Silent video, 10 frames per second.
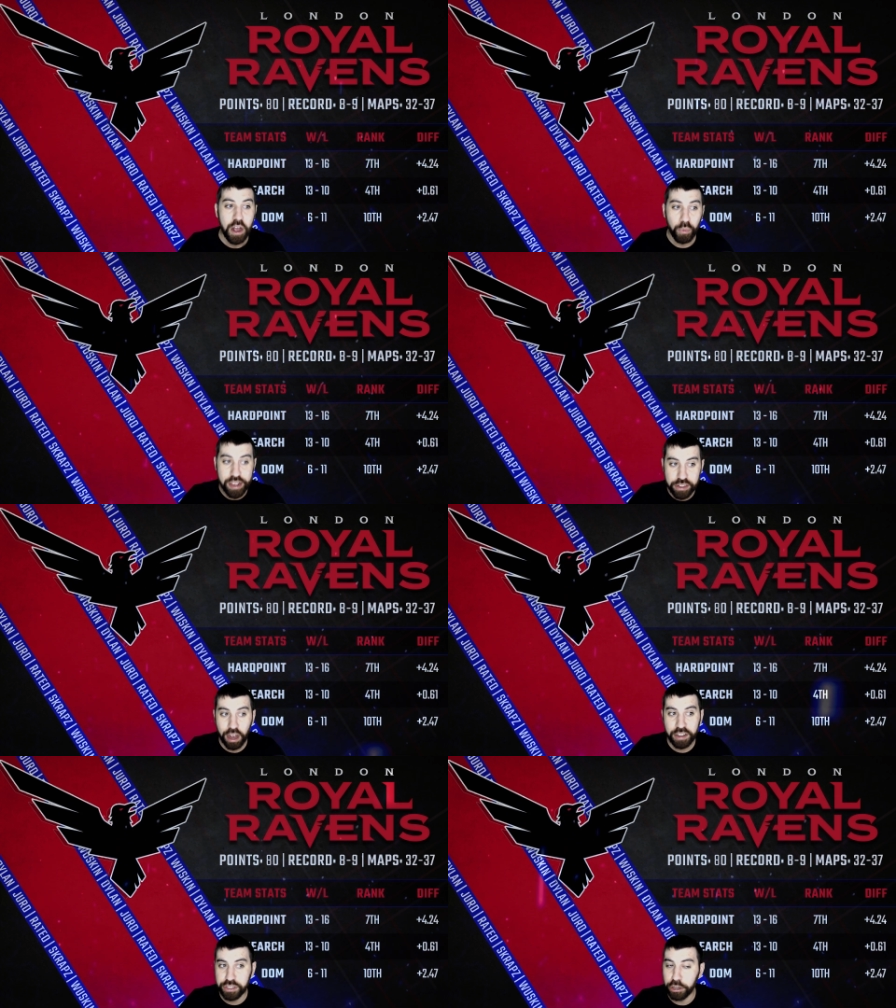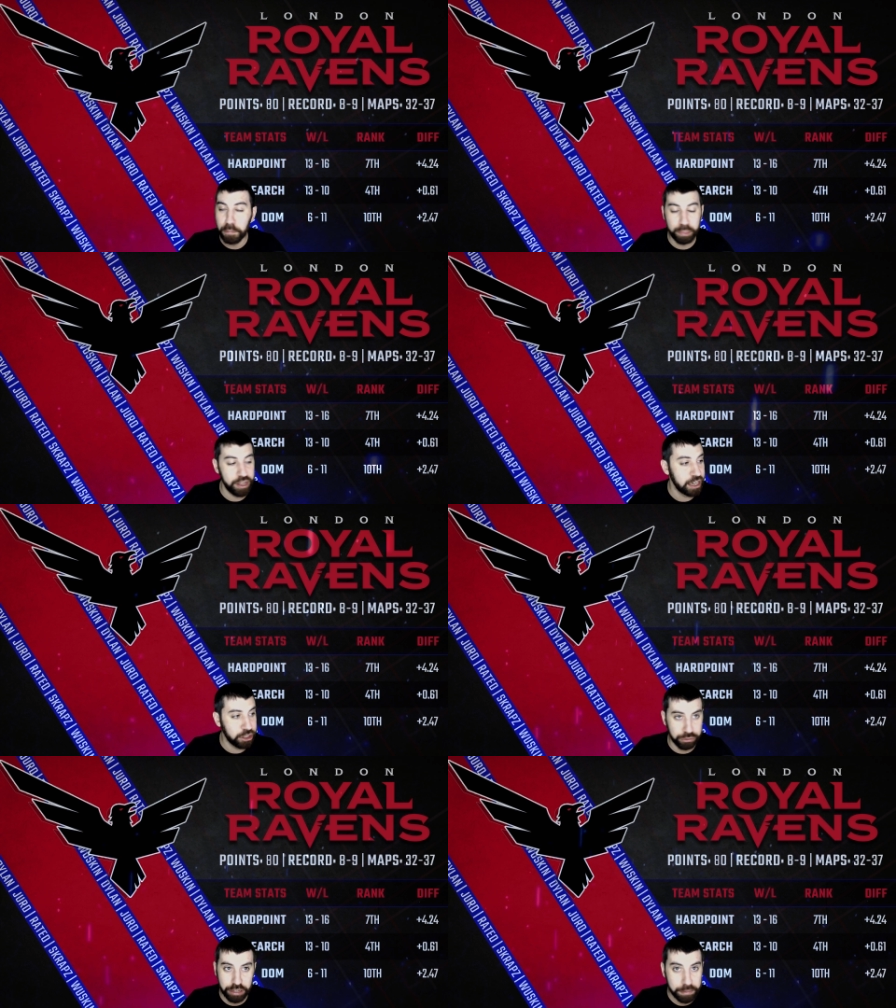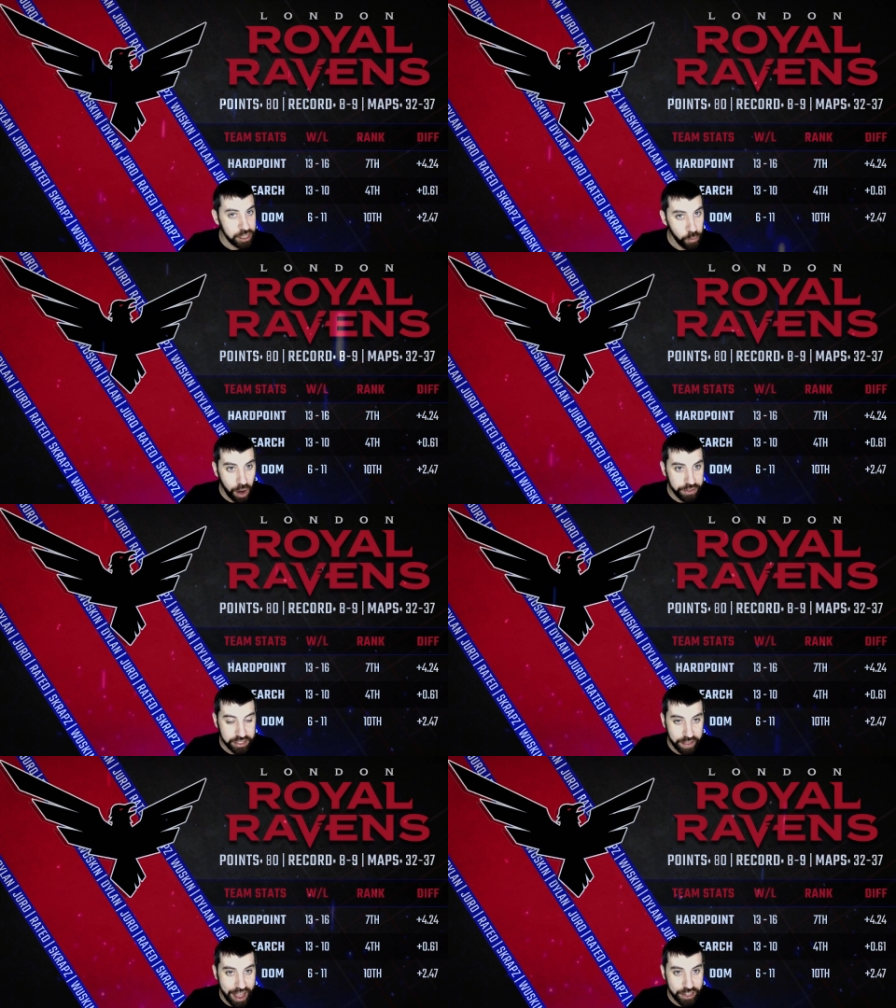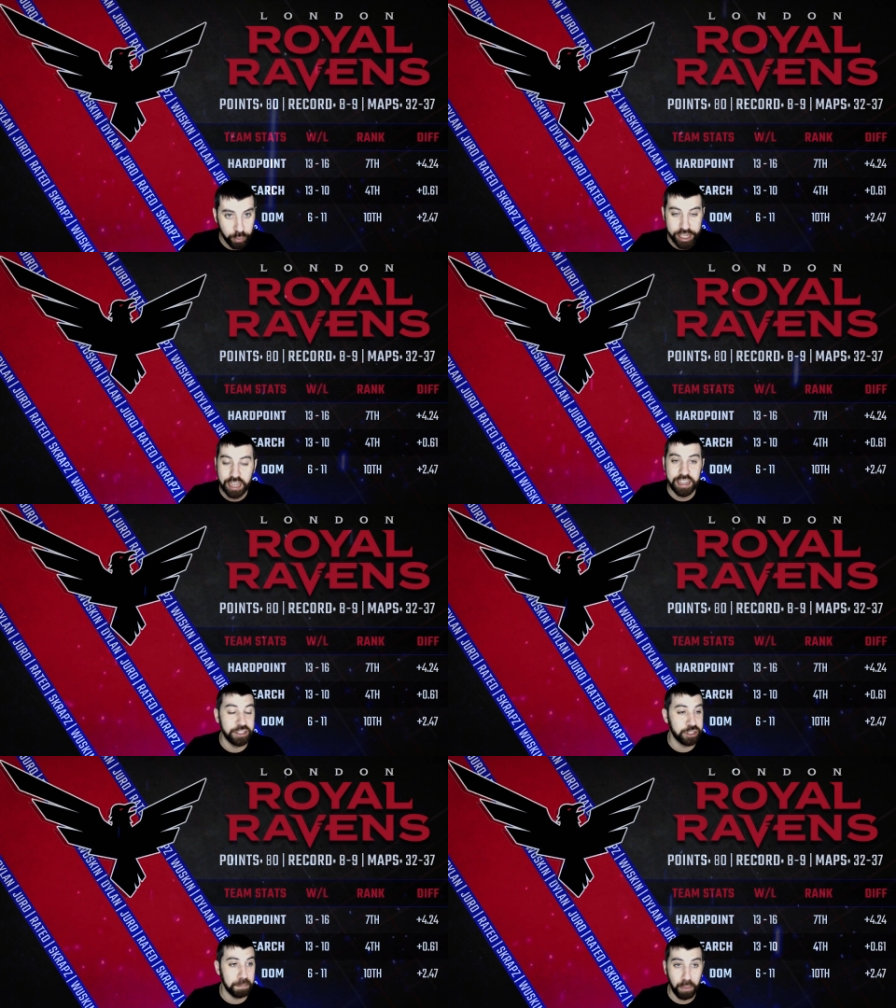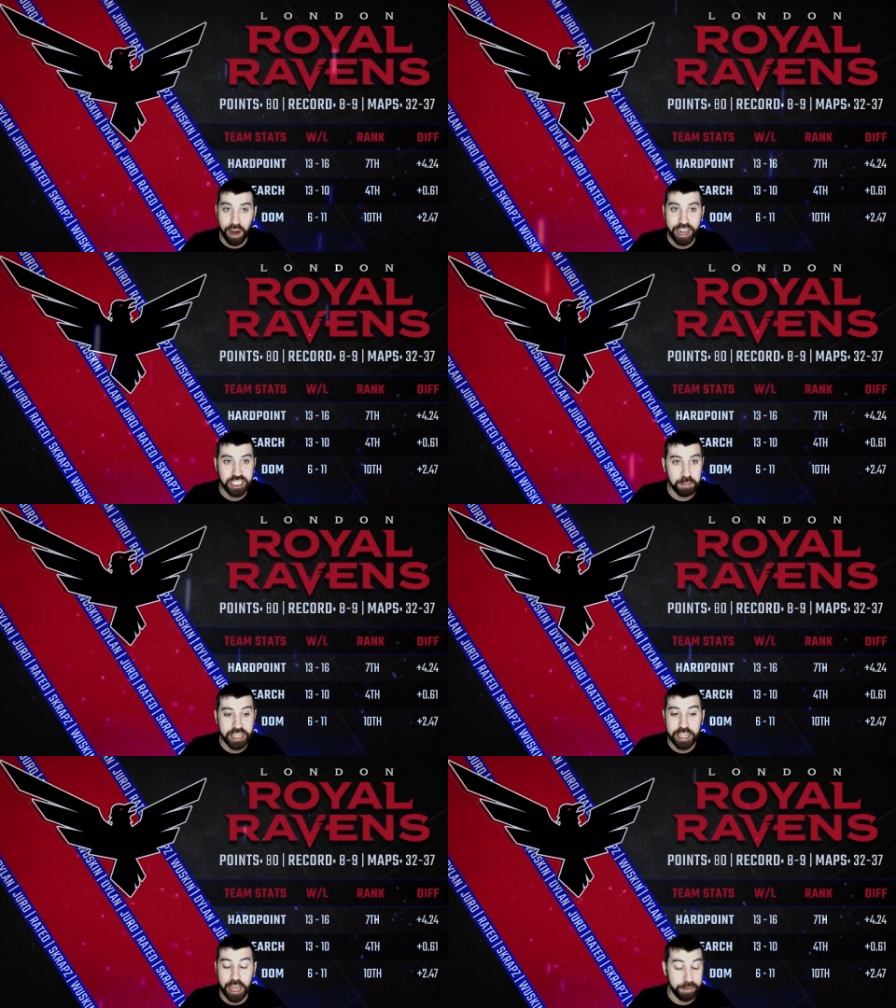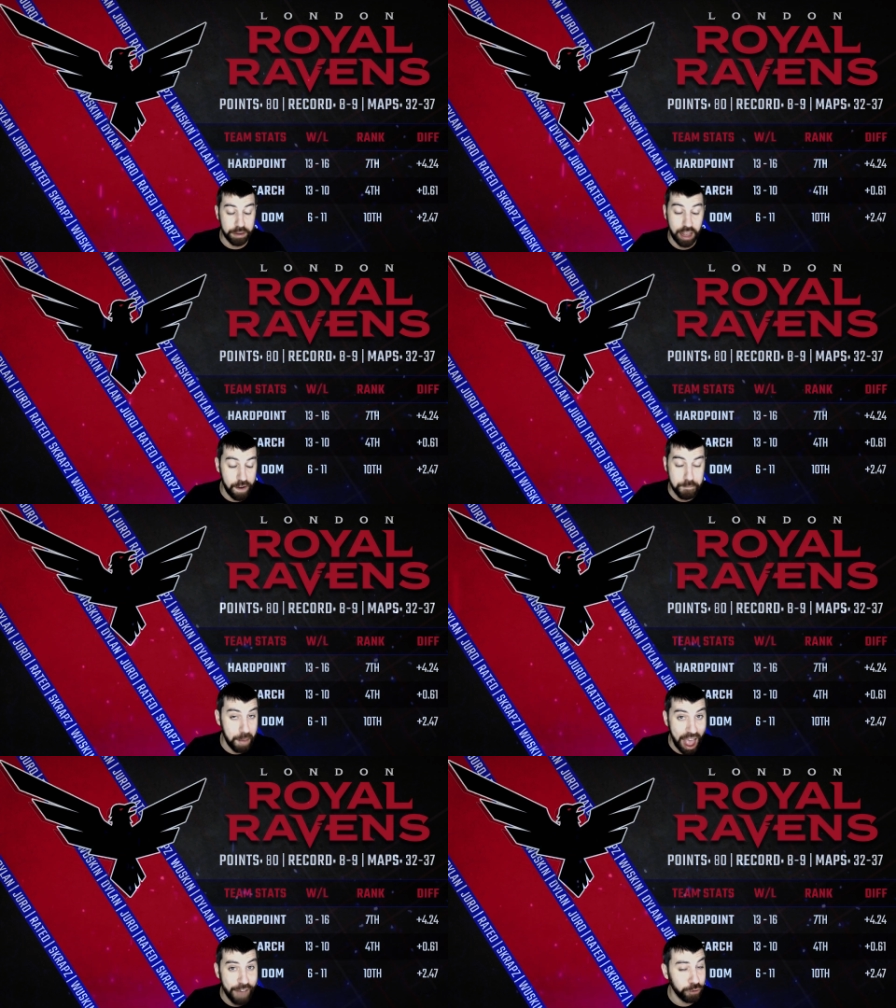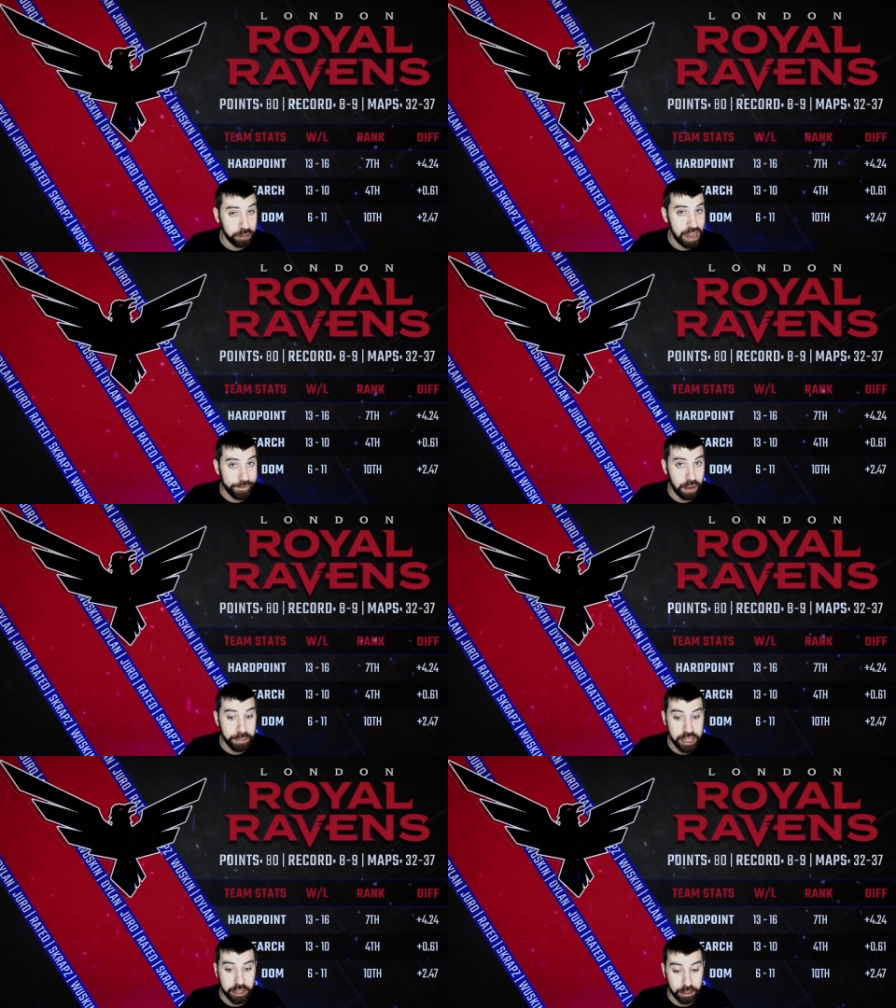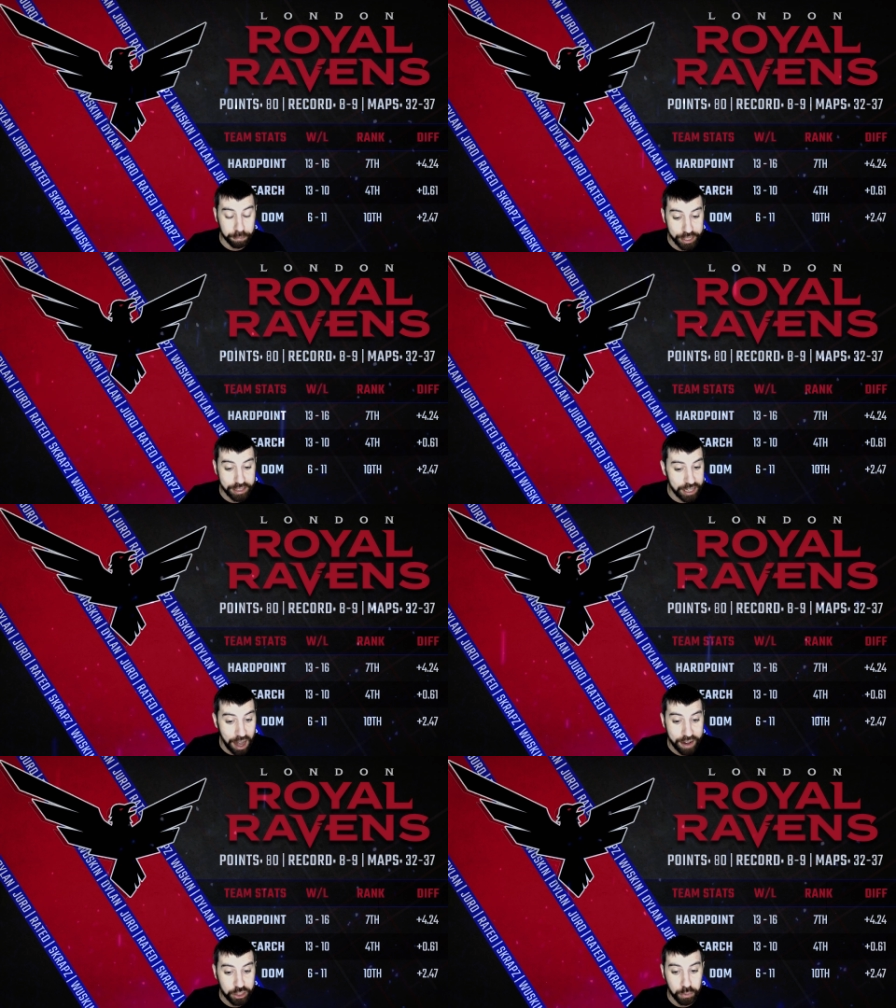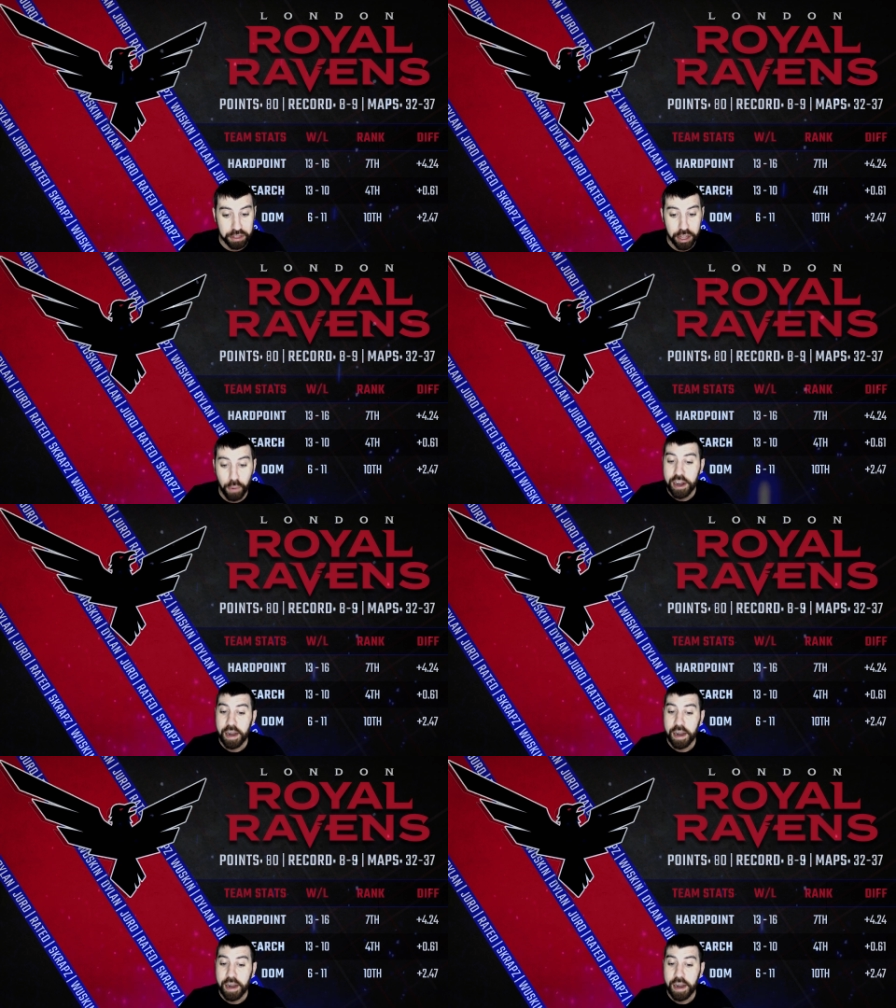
We saw Zero play extremely well this last weekend. It surprised me. It kind of baffled me, if I'm being completely honest with you.